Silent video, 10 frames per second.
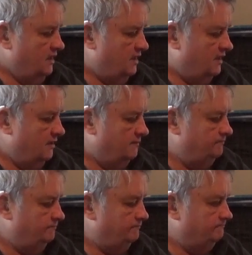
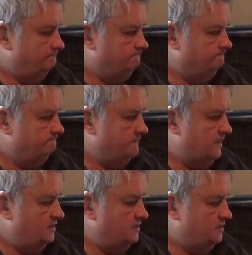
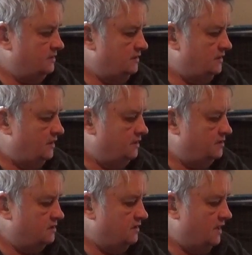
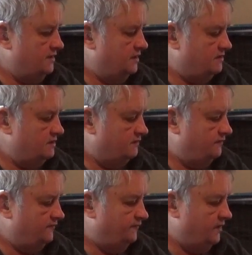18th
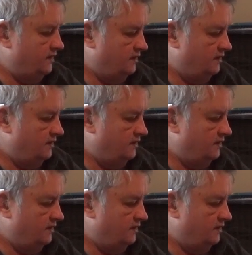of